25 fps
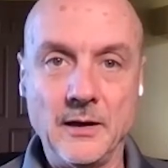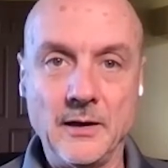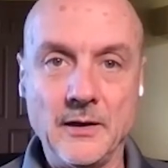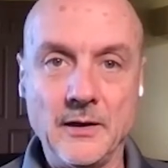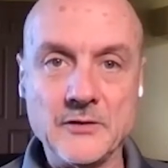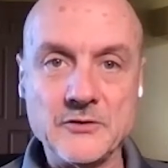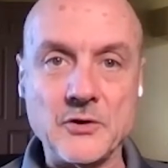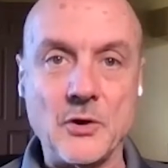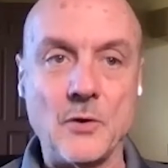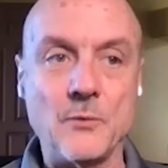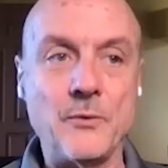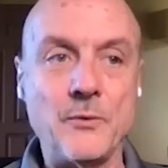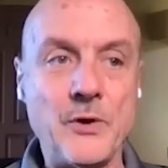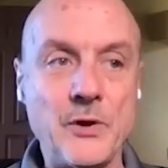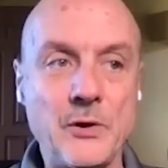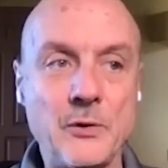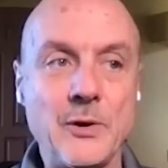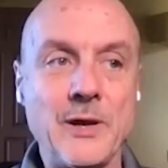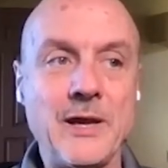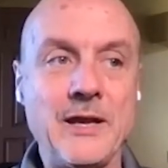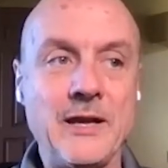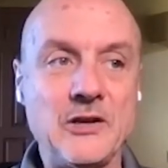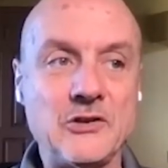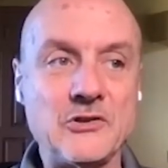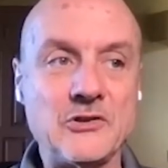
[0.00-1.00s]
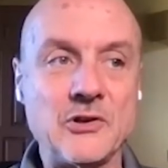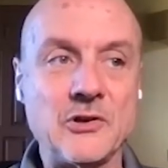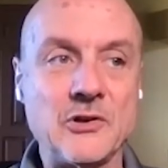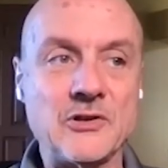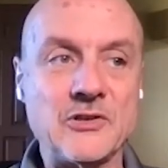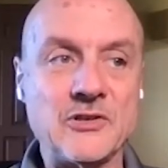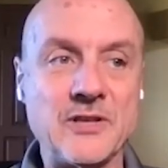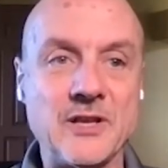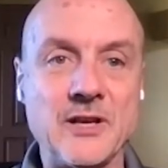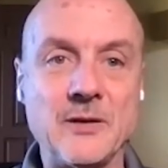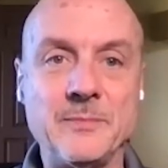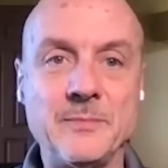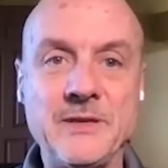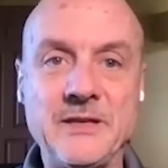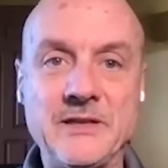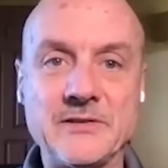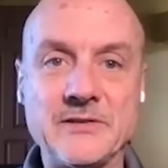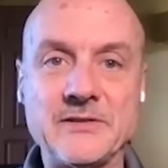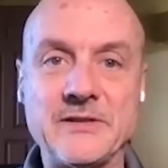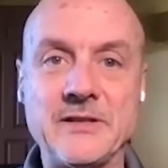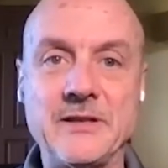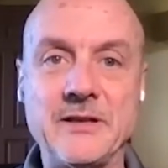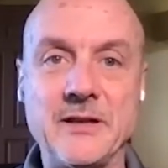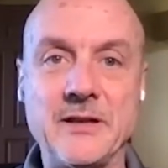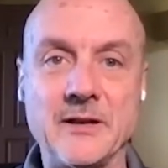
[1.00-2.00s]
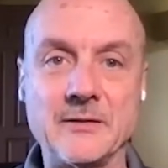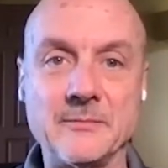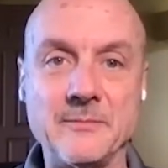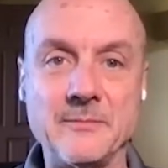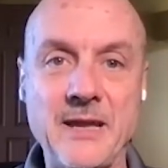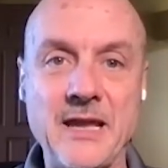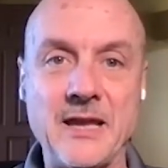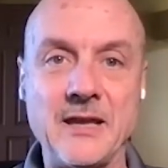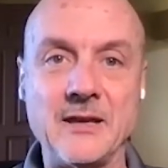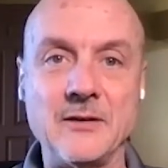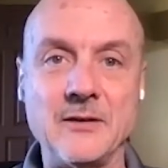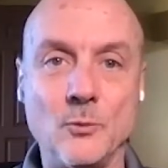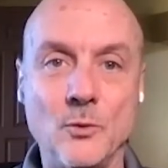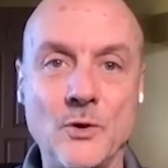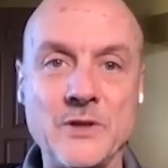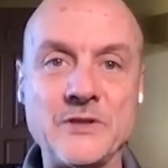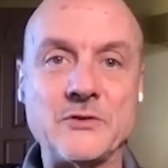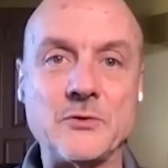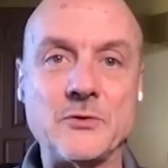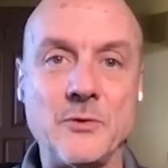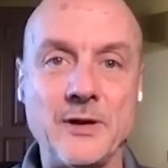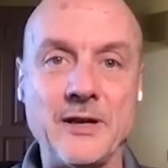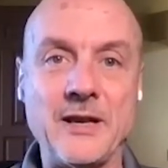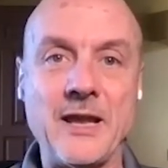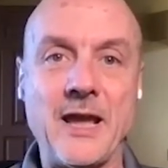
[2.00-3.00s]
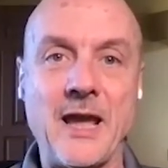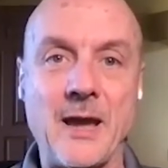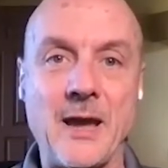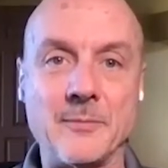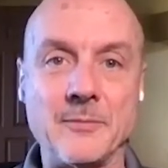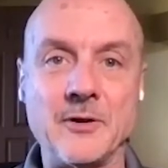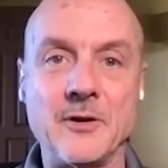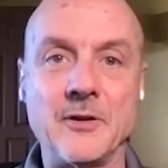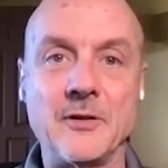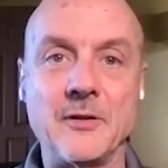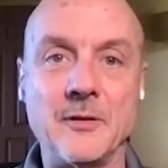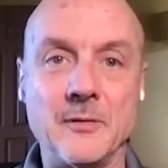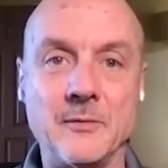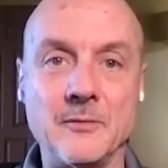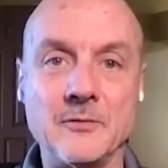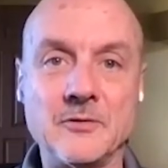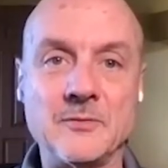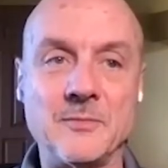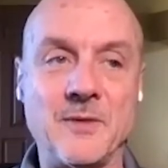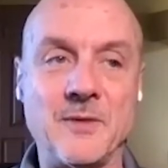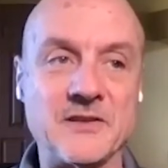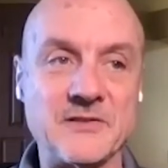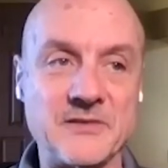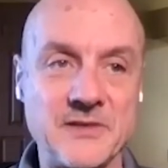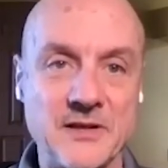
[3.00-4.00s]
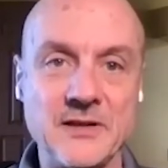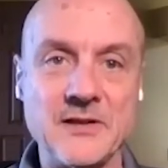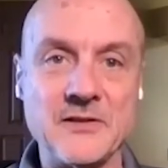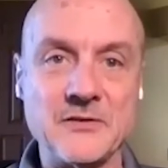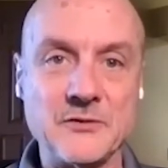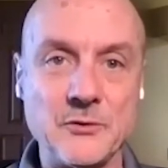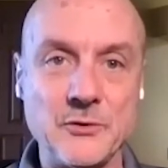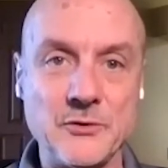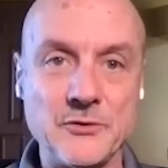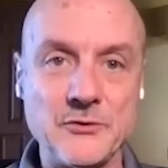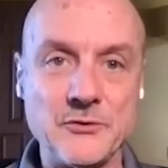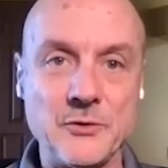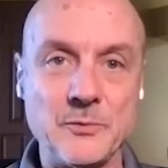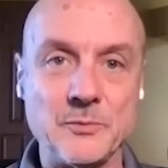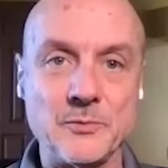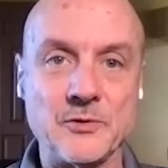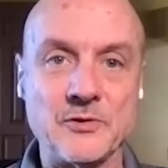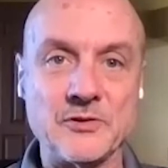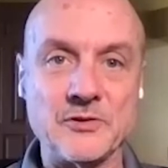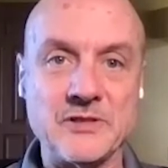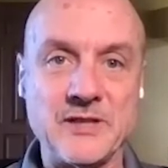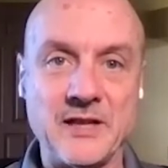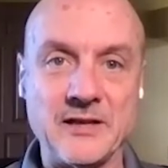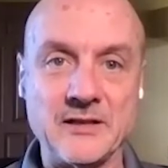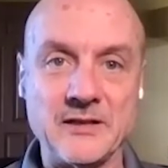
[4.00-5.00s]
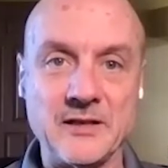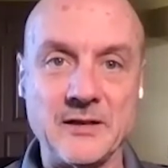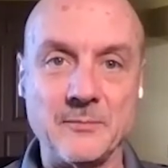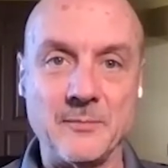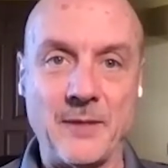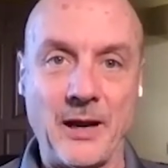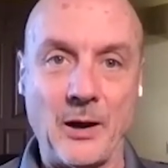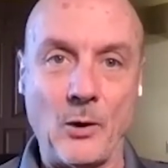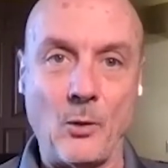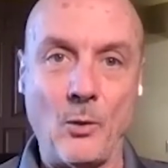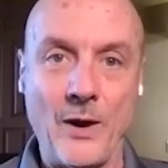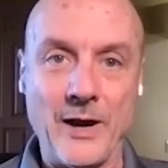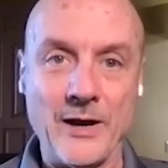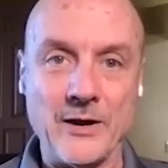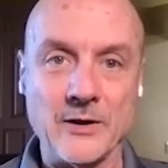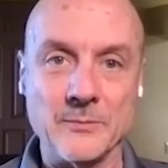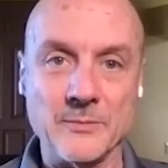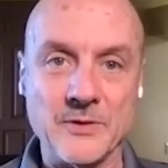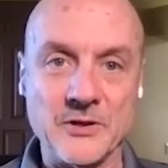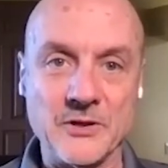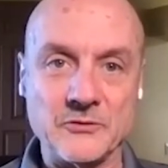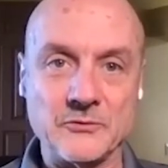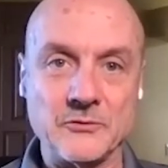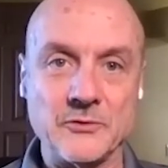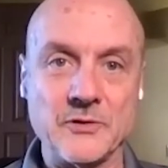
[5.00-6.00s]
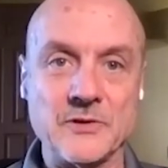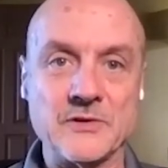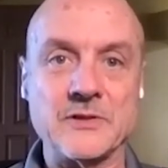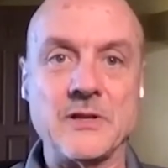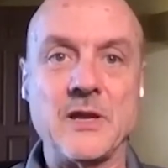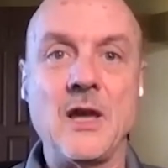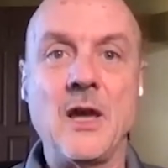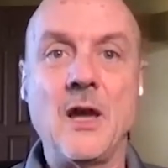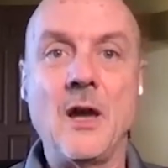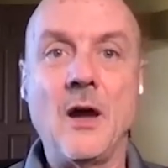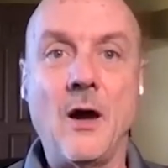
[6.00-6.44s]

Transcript: So if we create a church that appeals to young men, what's going to happen to my Sunday school superintendent, my choir mistress,